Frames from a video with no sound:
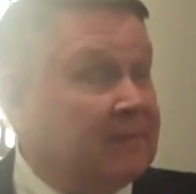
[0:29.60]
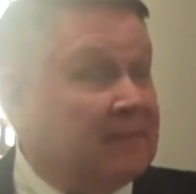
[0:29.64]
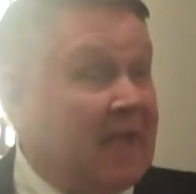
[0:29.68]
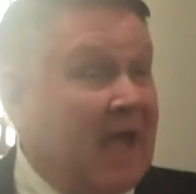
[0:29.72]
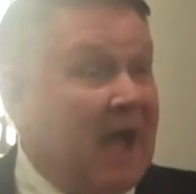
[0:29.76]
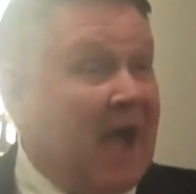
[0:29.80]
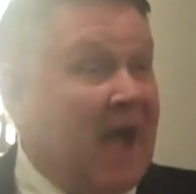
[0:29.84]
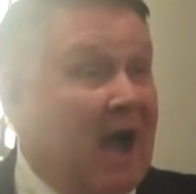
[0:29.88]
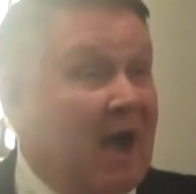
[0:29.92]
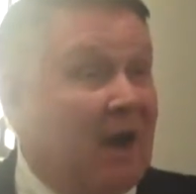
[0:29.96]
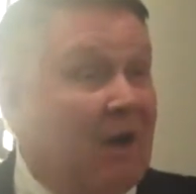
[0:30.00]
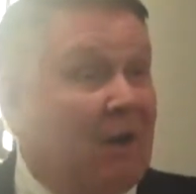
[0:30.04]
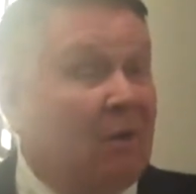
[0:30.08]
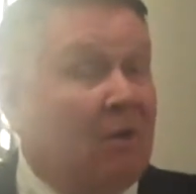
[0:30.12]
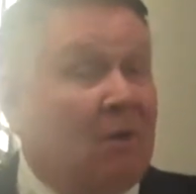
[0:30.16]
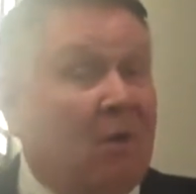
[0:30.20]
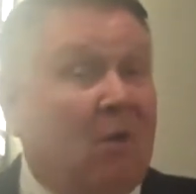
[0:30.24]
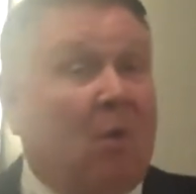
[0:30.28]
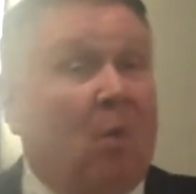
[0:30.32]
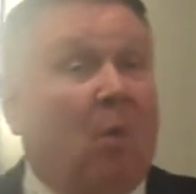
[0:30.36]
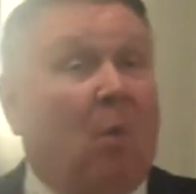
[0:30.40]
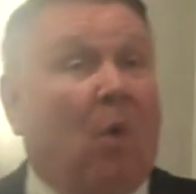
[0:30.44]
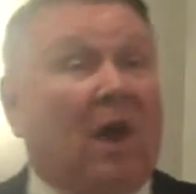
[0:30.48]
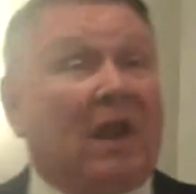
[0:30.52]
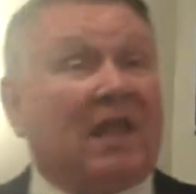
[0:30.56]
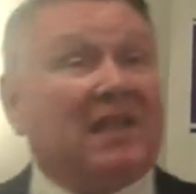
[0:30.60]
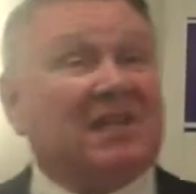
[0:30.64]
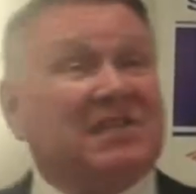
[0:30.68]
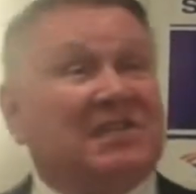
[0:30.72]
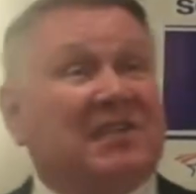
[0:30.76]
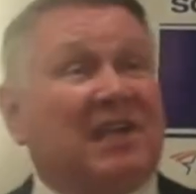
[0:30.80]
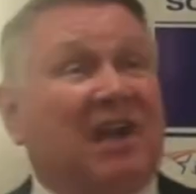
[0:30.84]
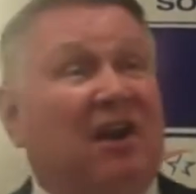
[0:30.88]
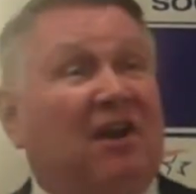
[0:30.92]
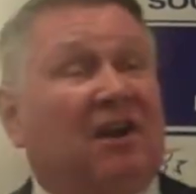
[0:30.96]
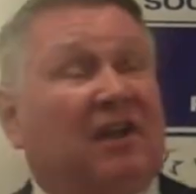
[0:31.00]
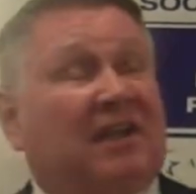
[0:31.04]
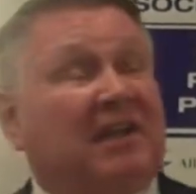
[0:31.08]
Now, what
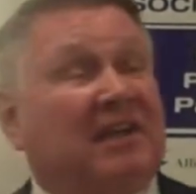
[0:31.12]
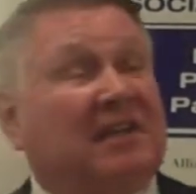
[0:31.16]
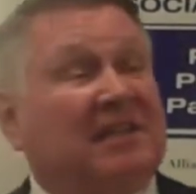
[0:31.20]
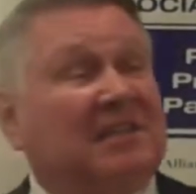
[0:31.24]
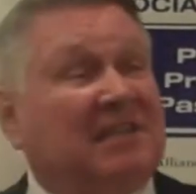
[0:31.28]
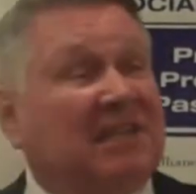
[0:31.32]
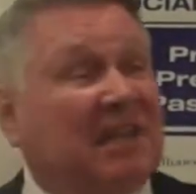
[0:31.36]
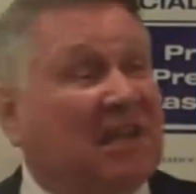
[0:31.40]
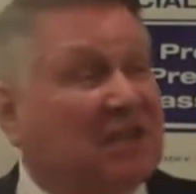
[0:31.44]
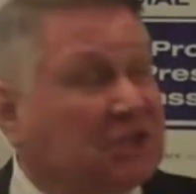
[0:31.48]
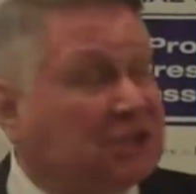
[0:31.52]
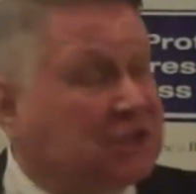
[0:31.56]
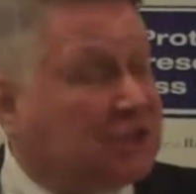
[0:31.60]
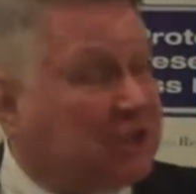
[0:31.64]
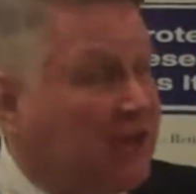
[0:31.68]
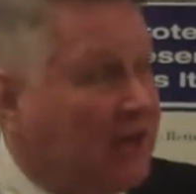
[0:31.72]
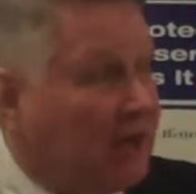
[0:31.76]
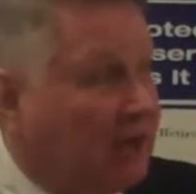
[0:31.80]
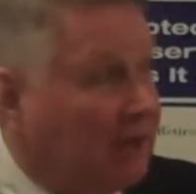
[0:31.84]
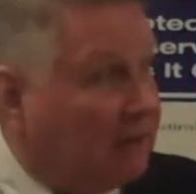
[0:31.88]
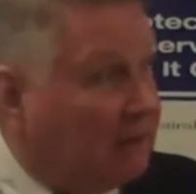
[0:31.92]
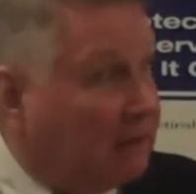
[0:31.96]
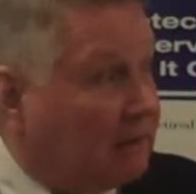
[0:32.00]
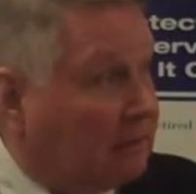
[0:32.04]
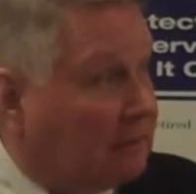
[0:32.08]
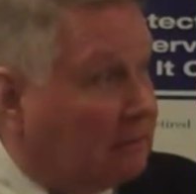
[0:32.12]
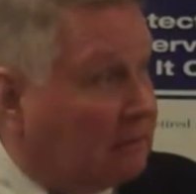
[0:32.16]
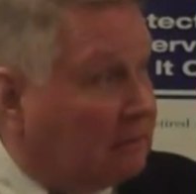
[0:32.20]
is their condition?